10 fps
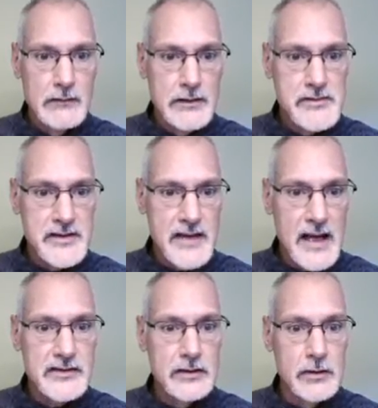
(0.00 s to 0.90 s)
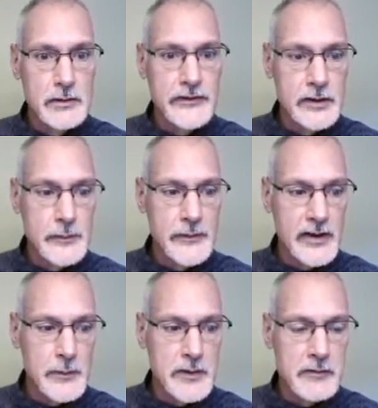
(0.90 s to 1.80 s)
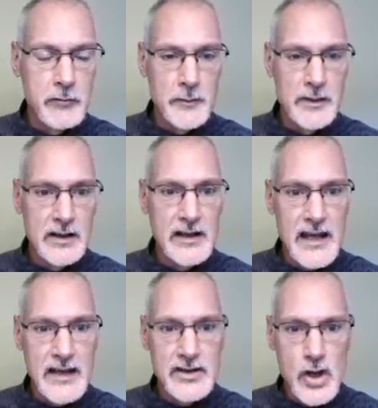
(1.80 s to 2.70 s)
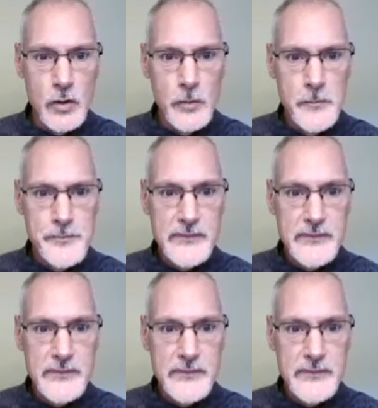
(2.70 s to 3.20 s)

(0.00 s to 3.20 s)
Reducing that to lowest terms gives me the formula HO.